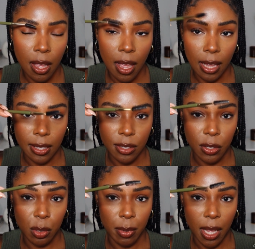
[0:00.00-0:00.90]
I like to
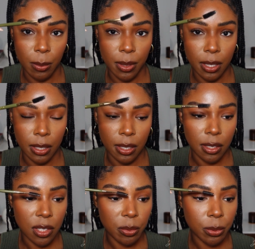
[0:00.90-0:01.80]
go back with the clean
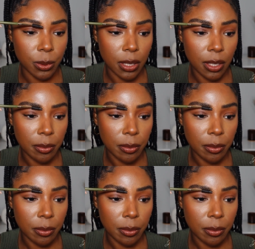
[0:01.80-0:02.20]
spoolie